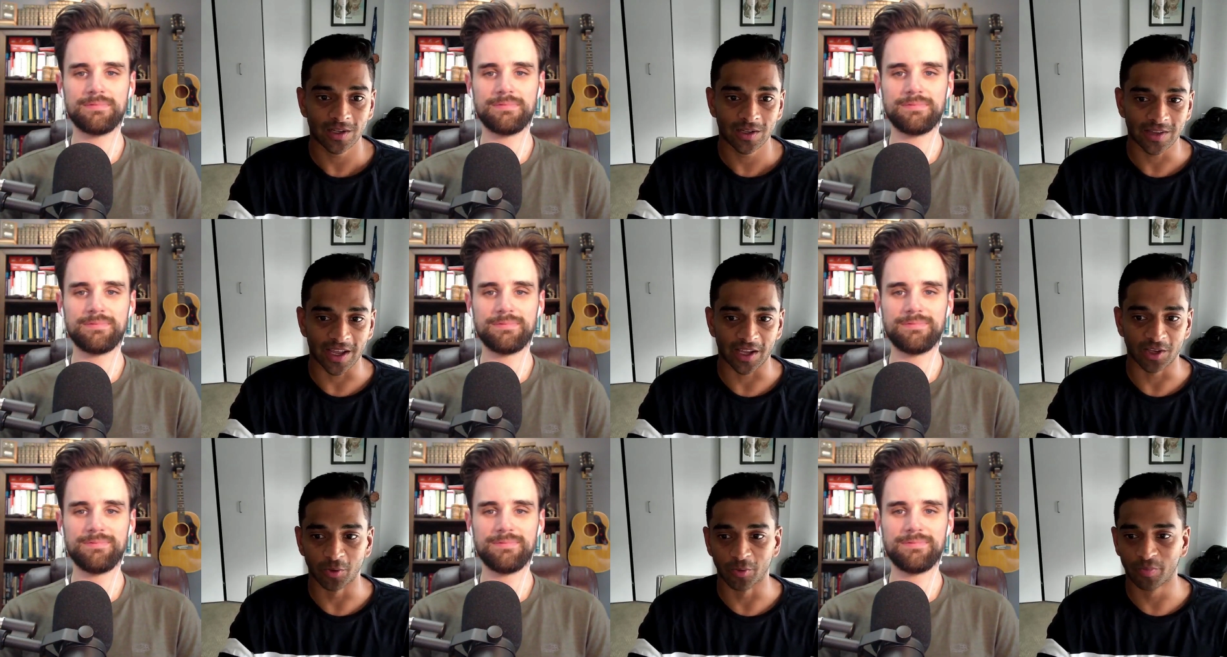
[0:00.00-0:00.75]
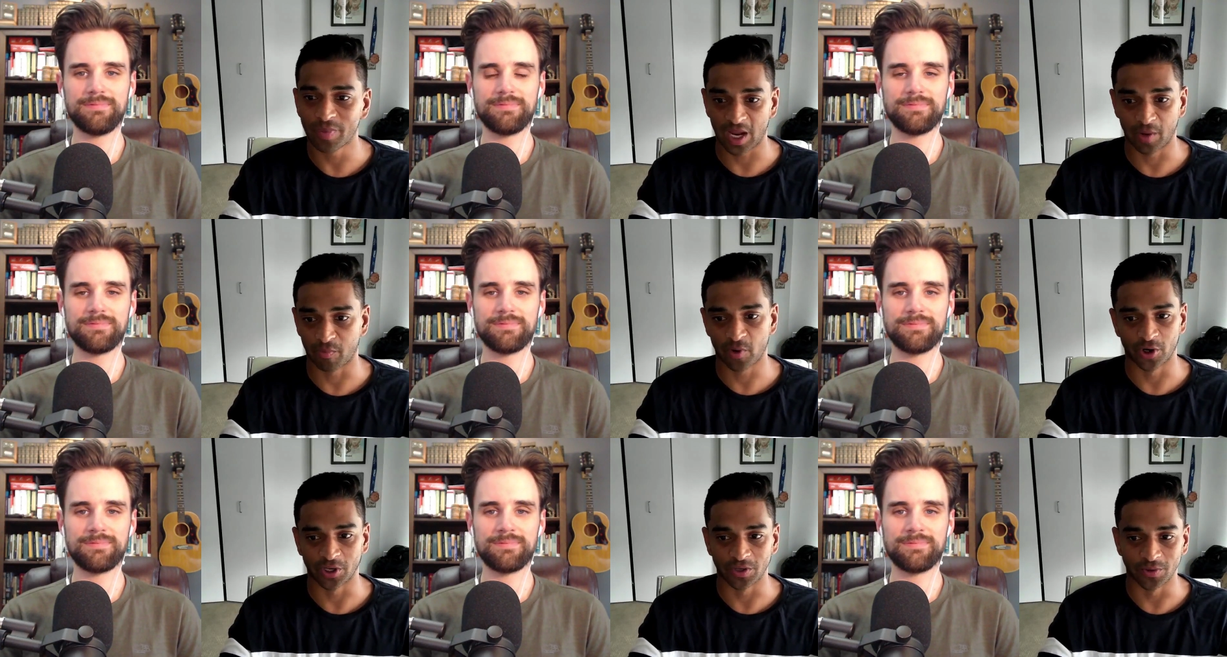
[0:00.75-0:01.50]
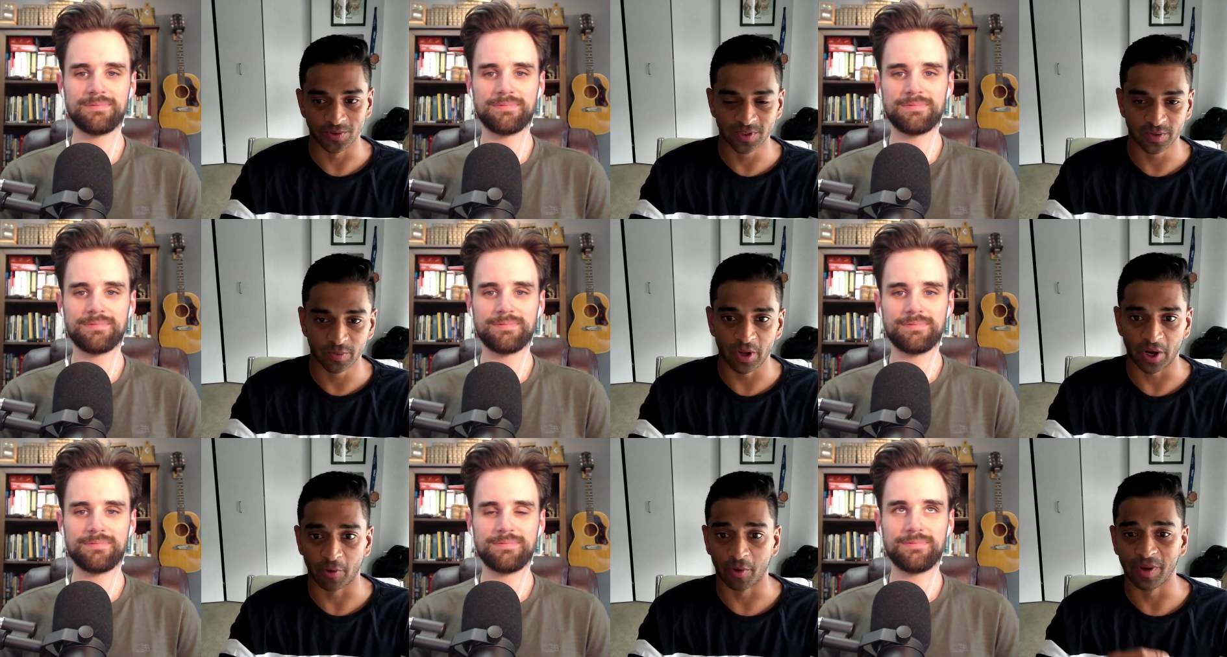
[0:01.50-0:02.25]
Speaker 1: that you pay per use,
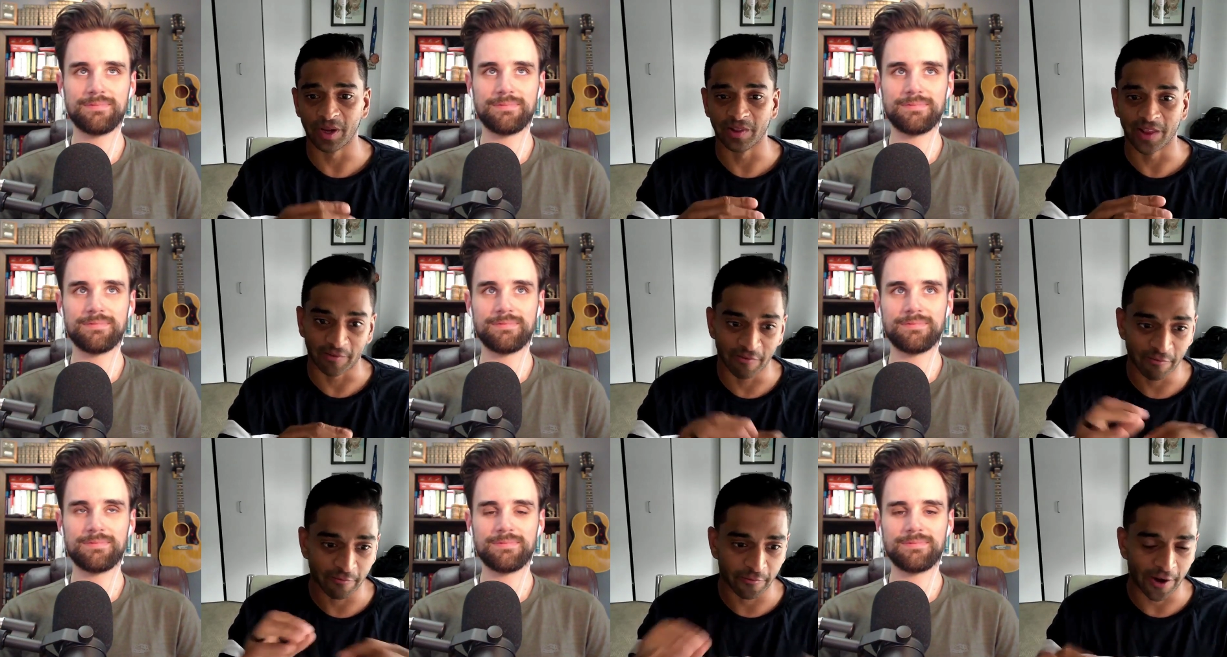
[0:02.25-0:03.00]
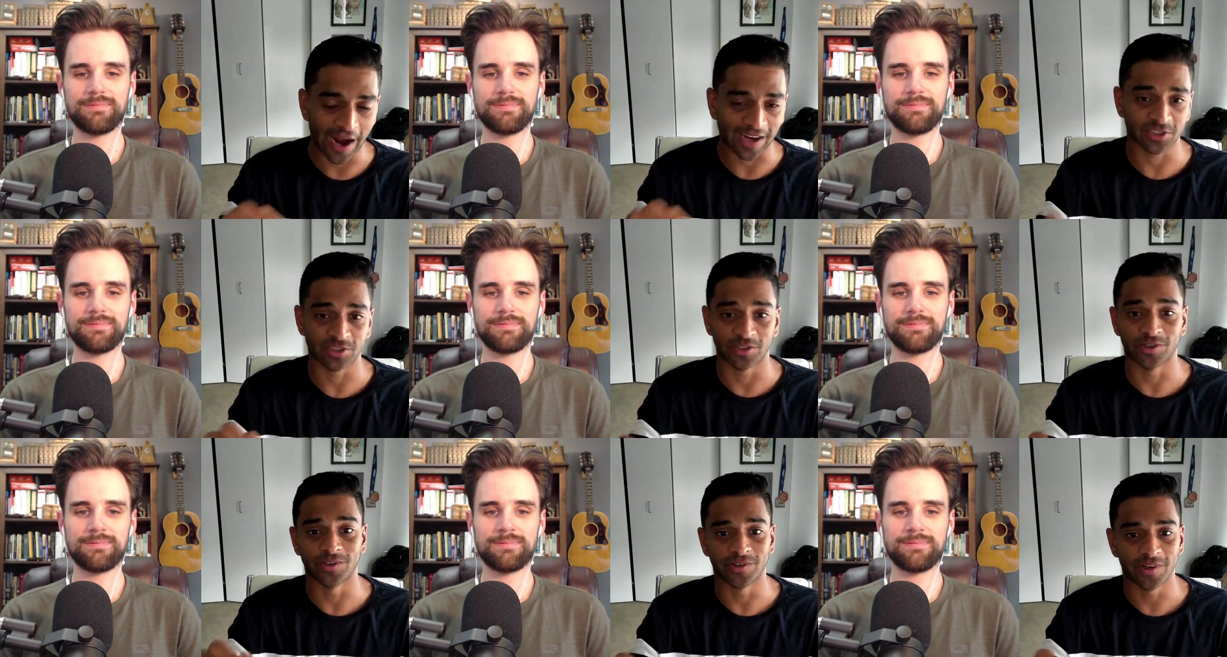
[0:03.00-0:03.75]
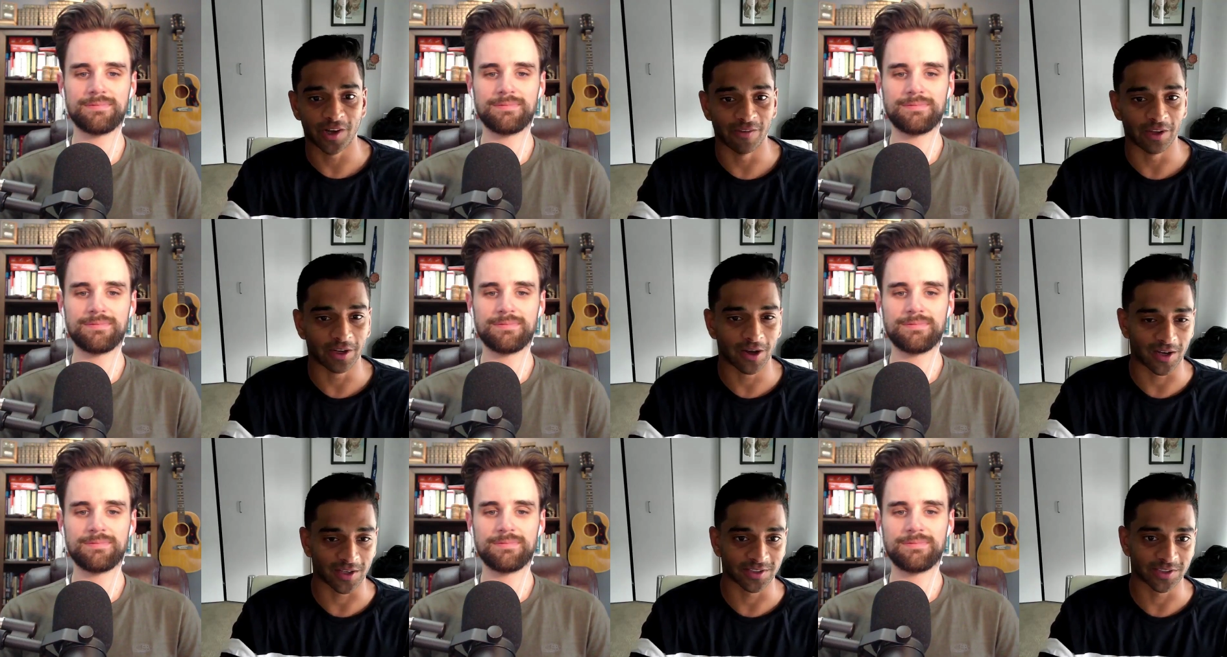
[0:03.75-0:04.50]
but it would be like fractional of the
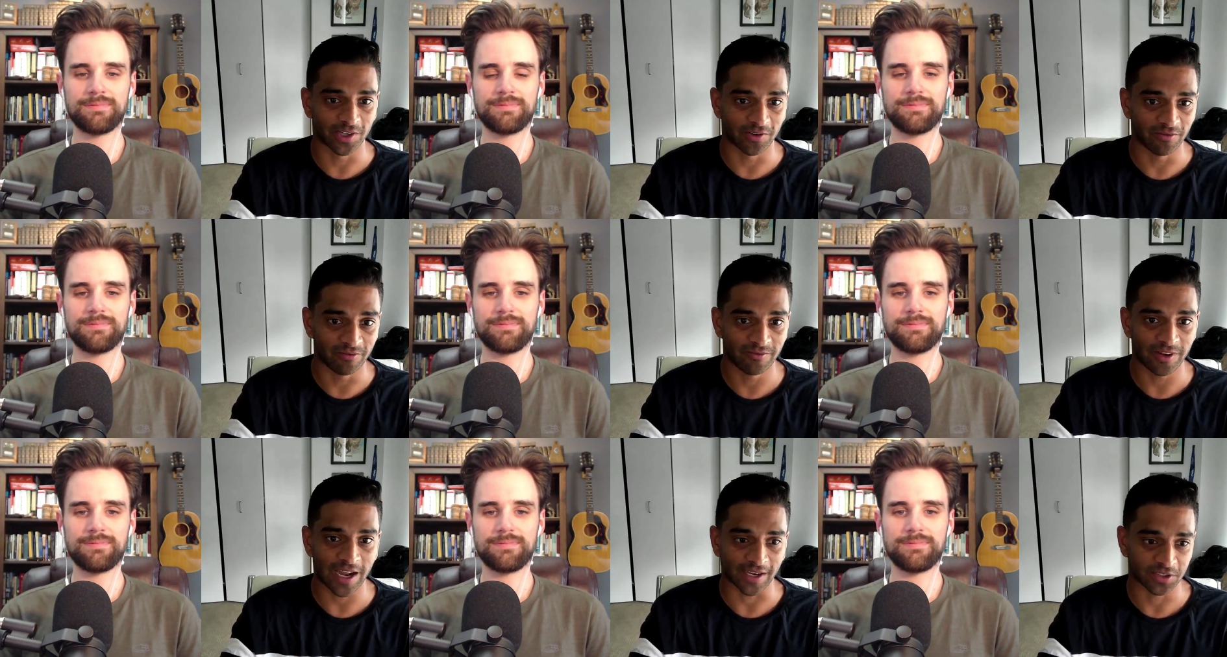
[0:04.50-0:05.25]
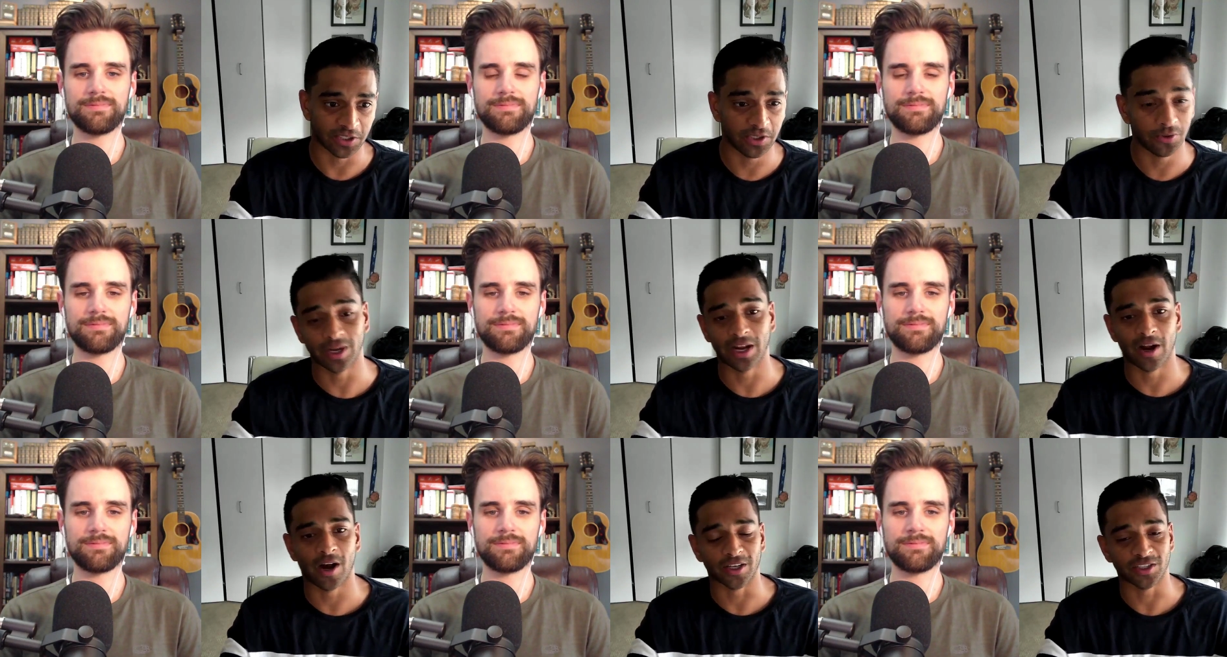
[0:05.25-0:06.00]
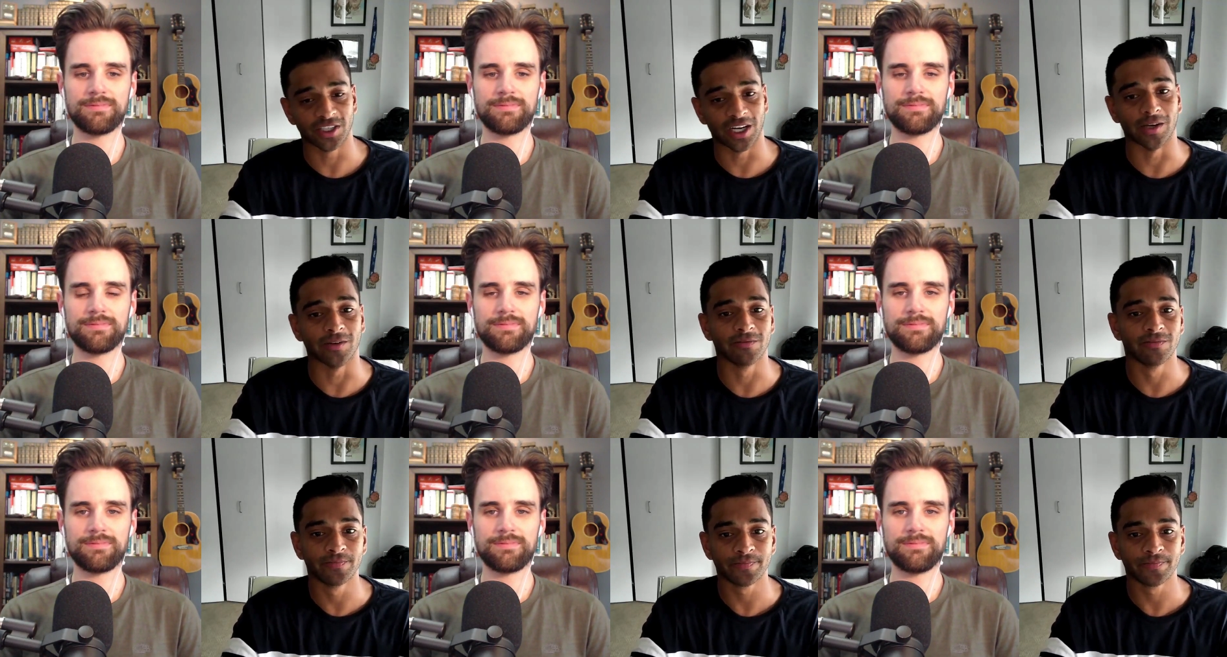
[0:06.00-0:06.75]
cost of actually doing it on chain.
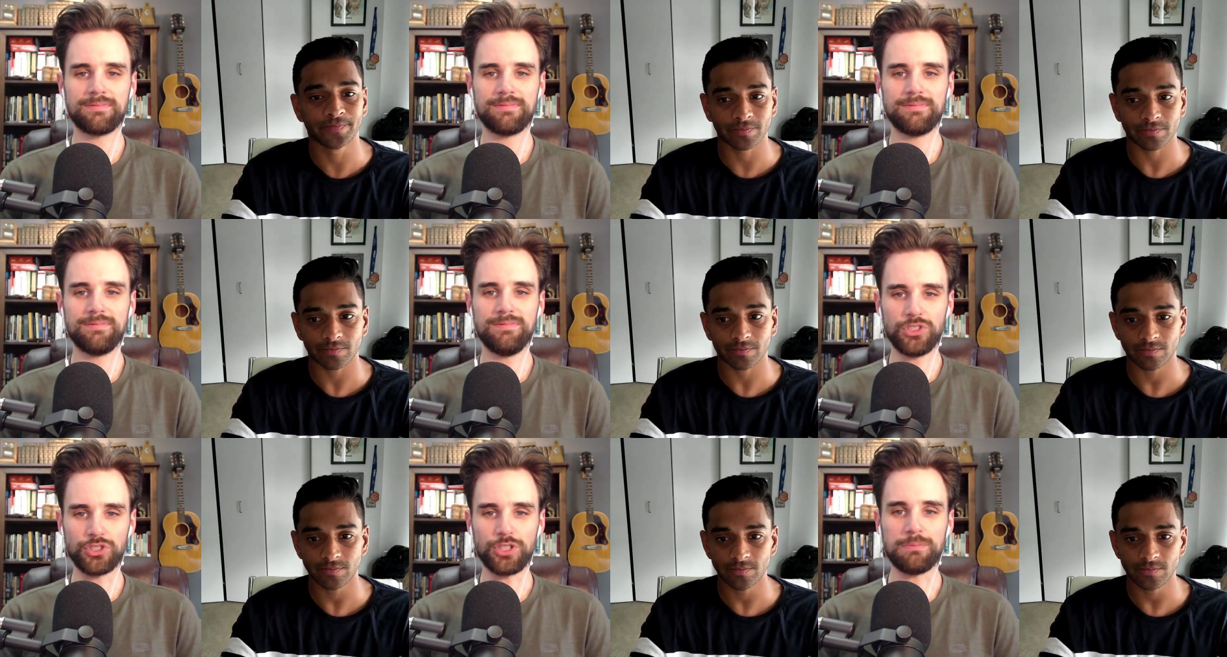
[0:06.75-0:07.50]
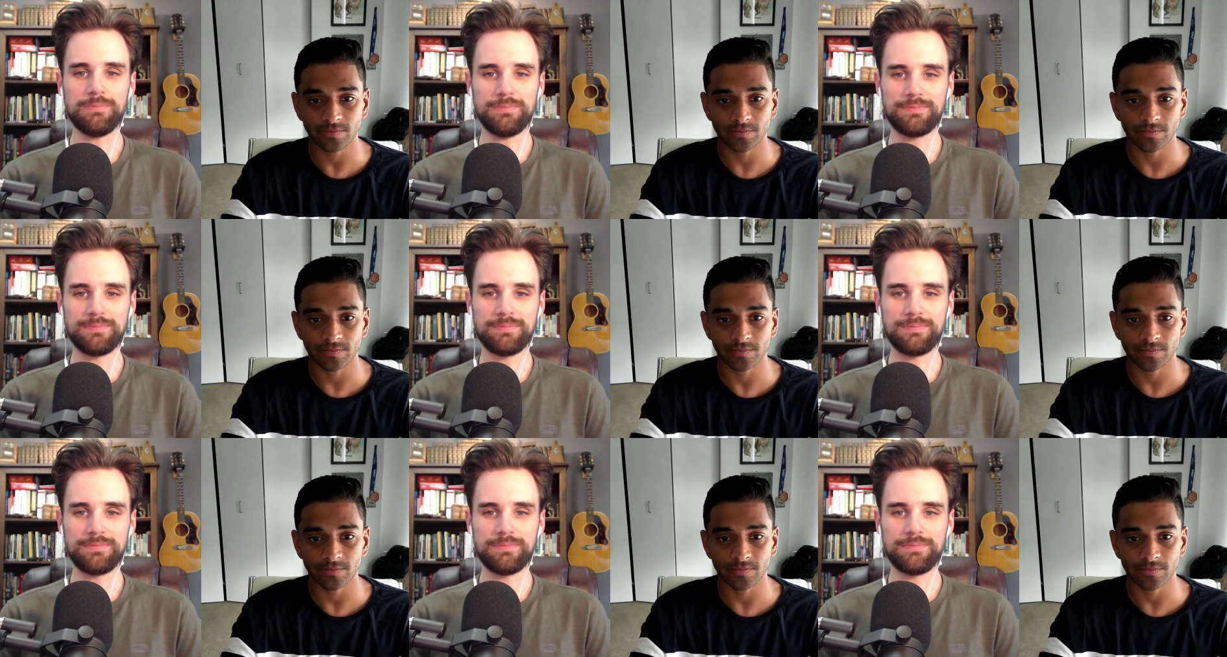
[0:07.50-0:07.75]
Sure.